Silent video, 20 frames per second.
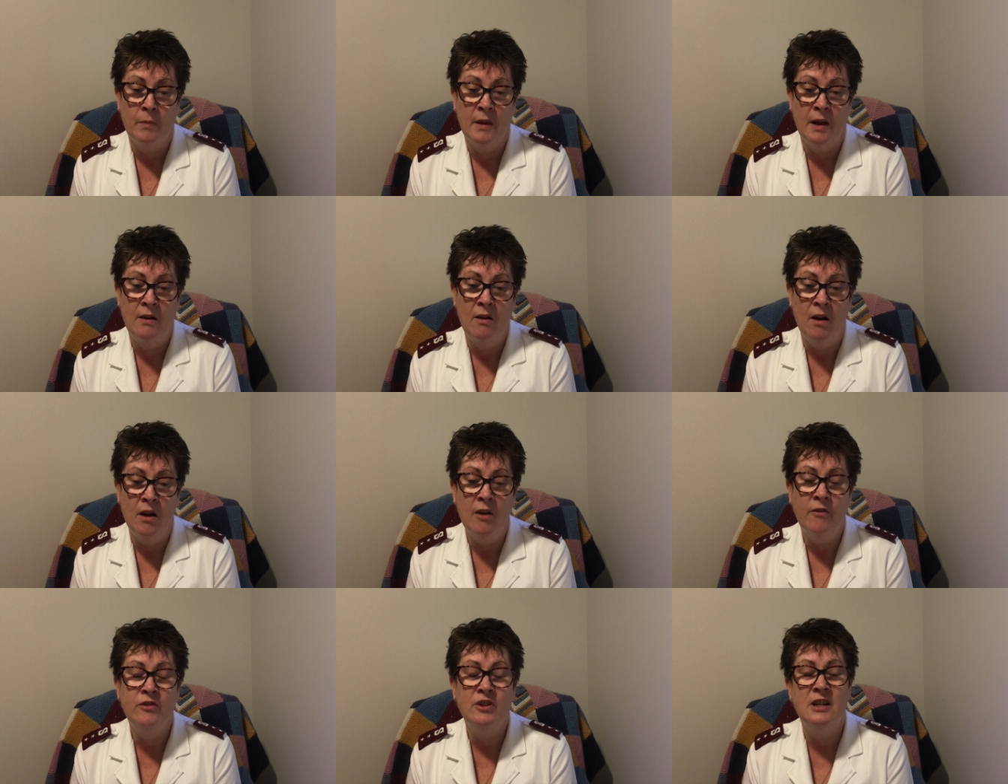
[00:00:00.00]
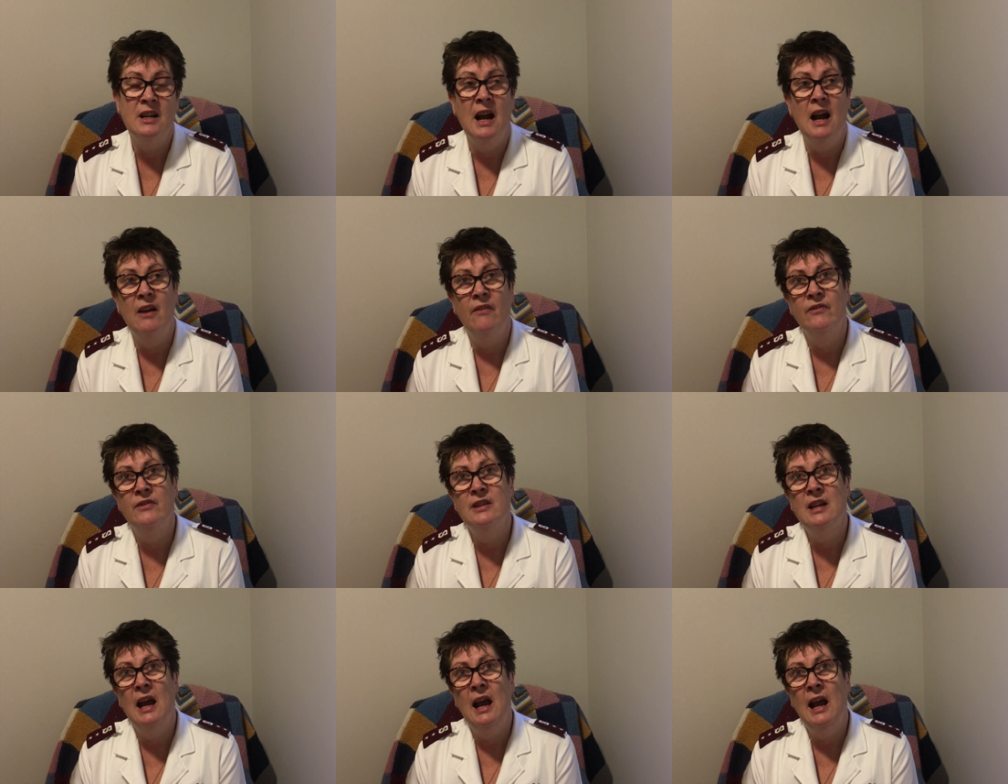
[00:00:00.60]
And I often
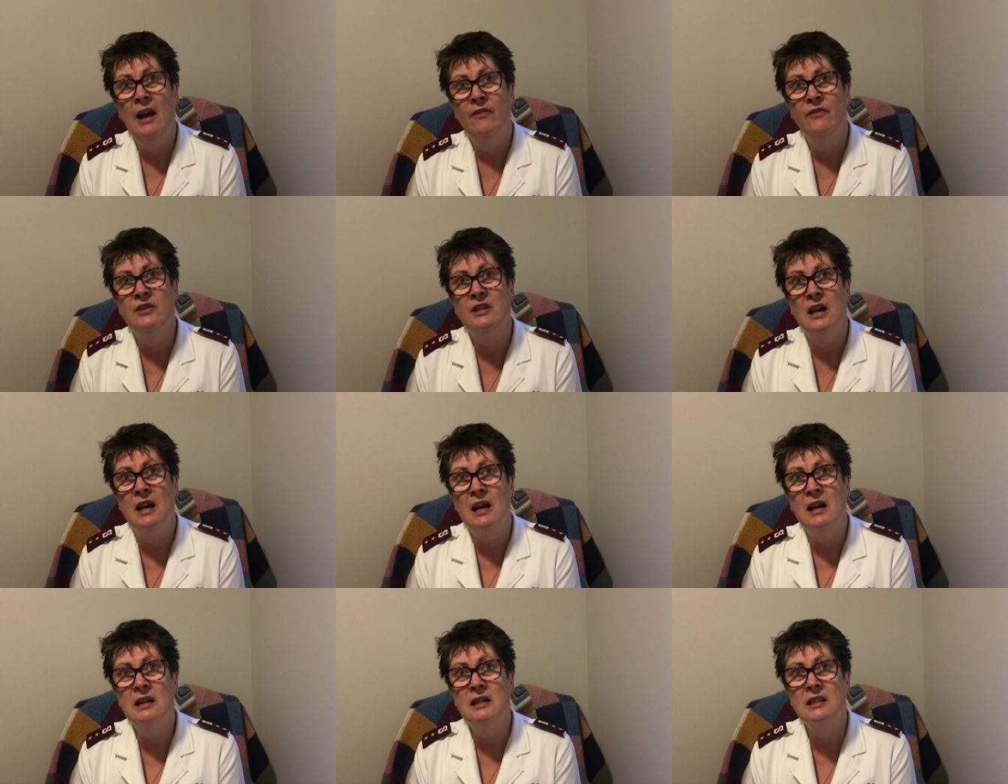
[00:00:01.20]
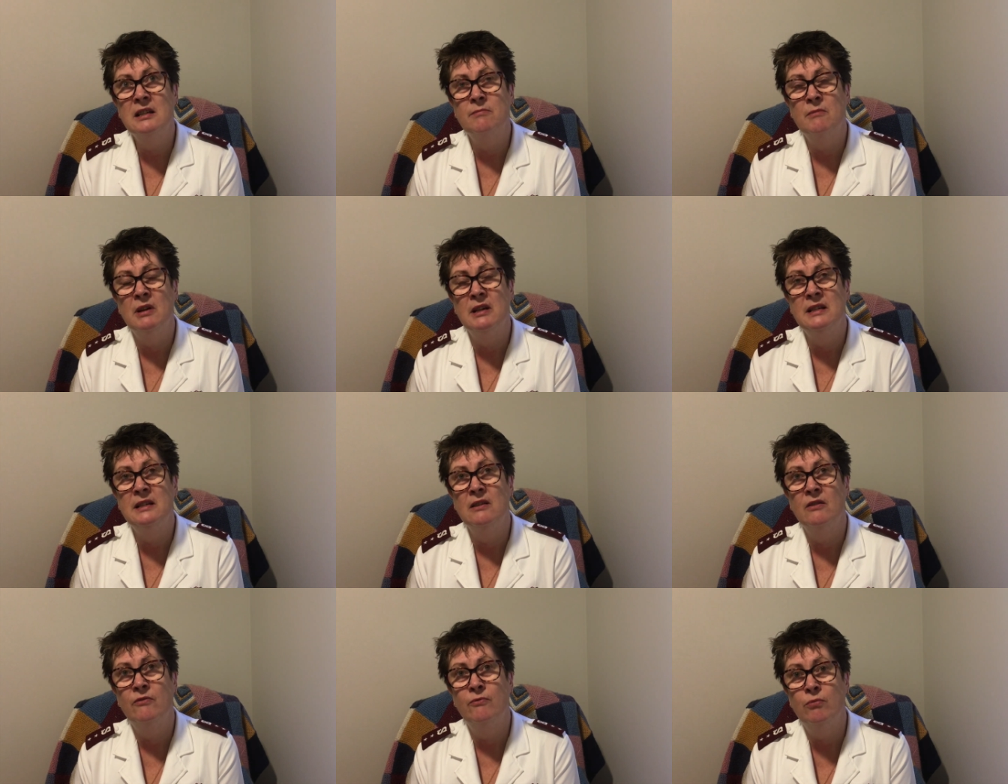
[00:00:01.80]
have to ask
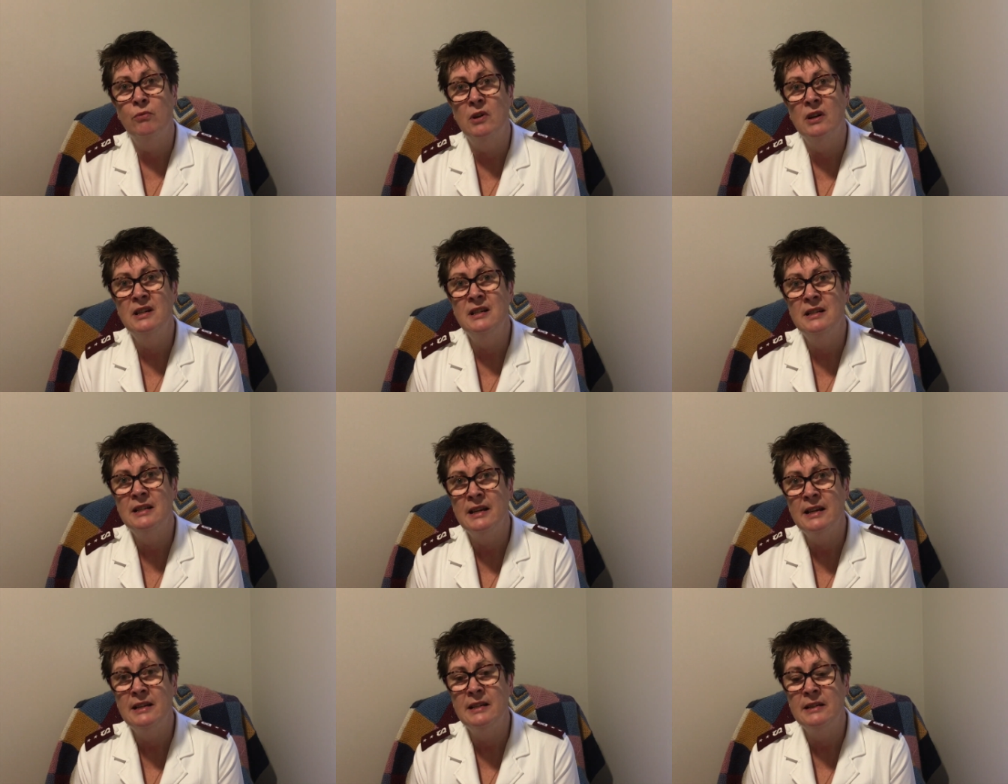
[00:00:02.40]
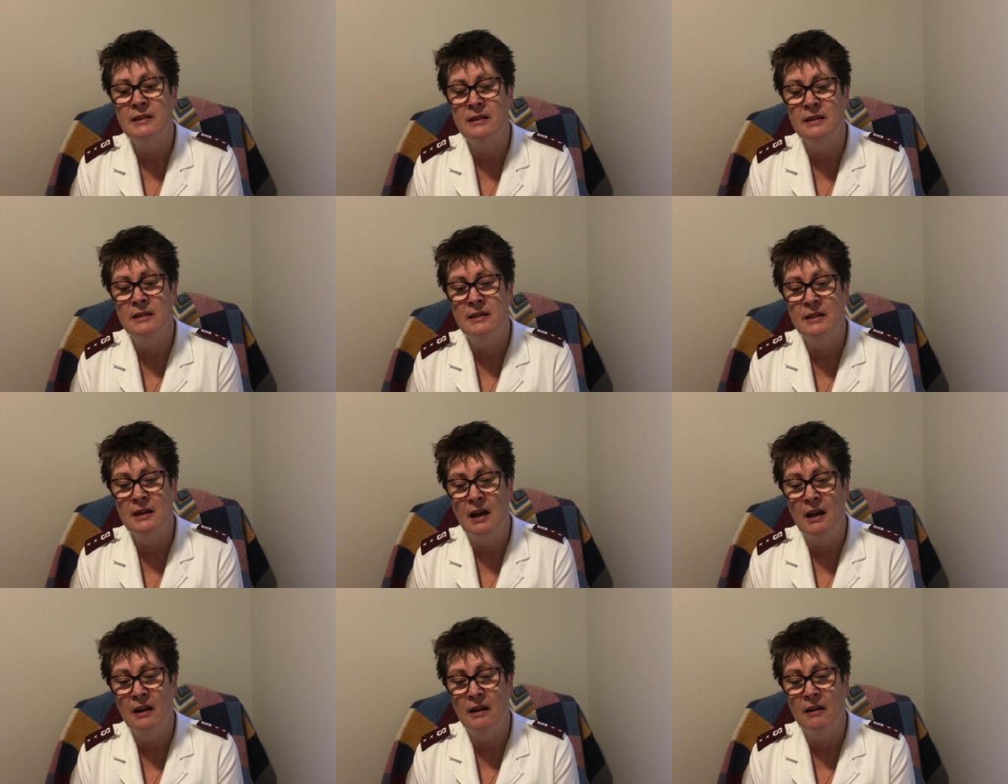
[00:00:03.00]
myself, what has Easter
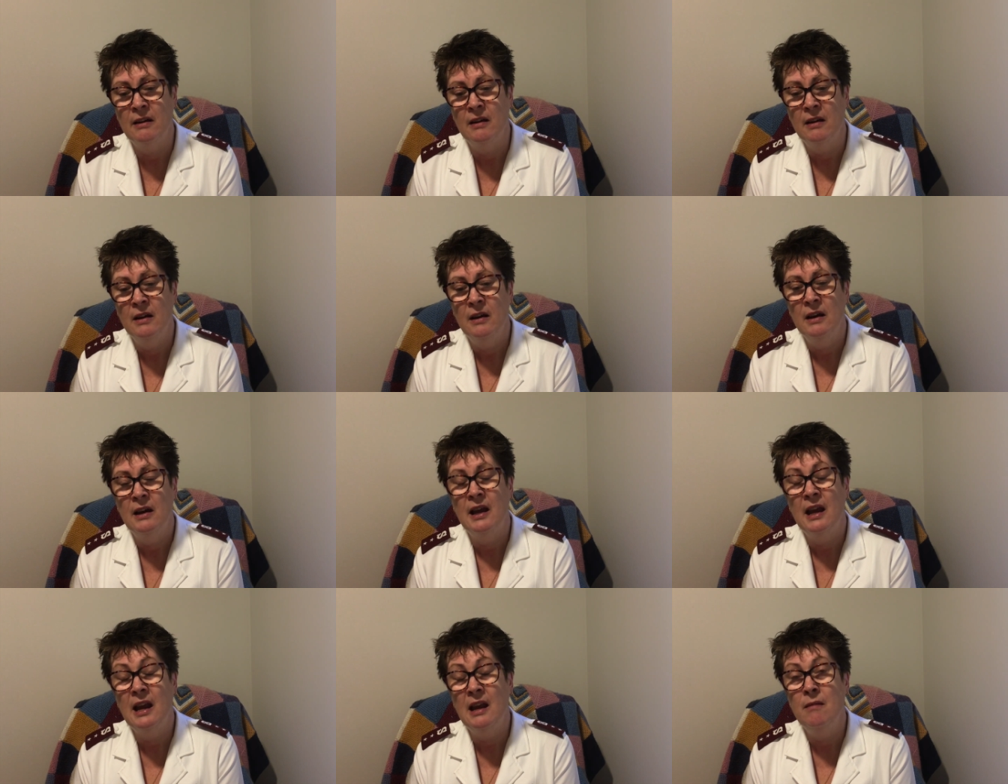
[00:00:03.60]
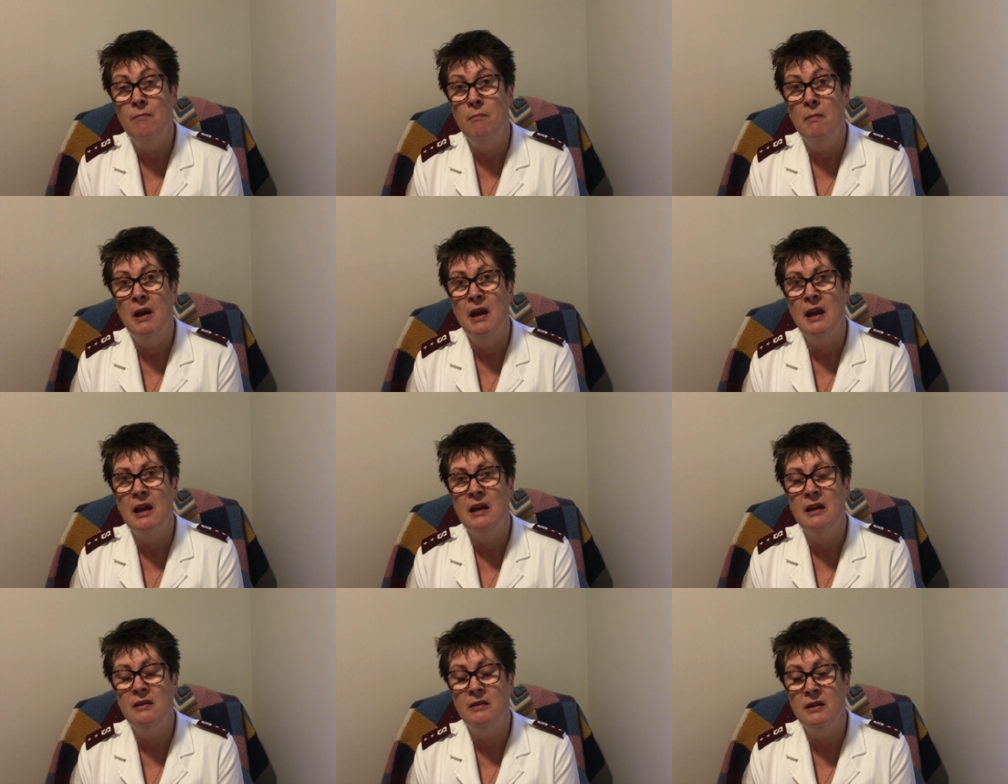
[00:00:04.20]
done in
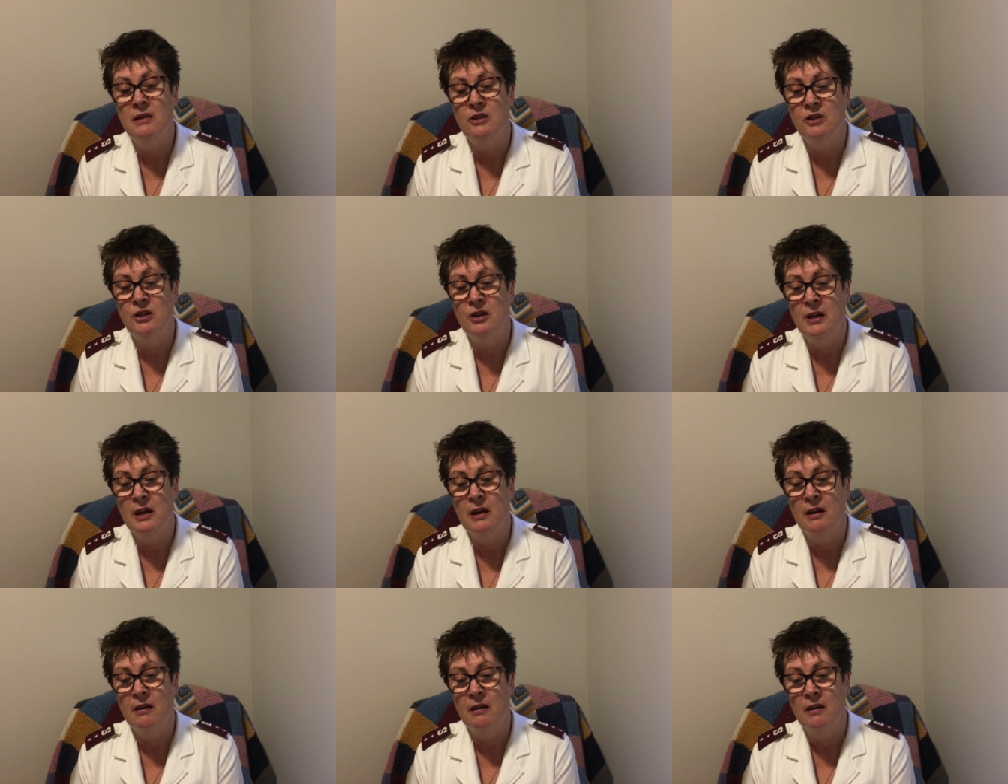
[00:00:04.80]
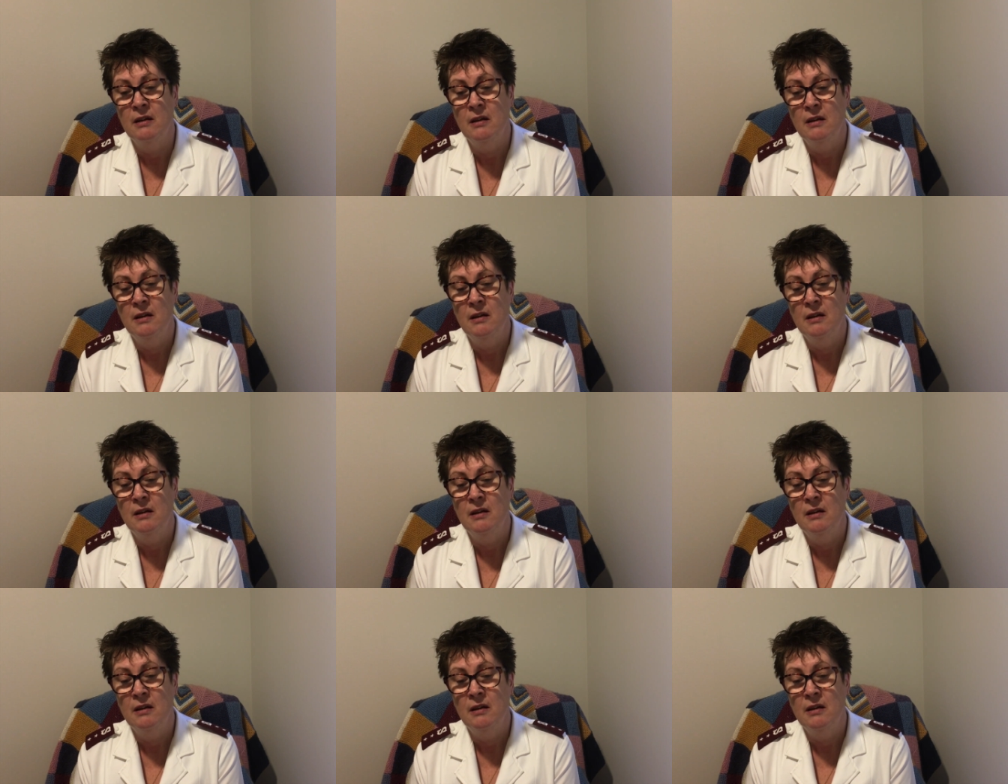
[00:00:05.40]
me this year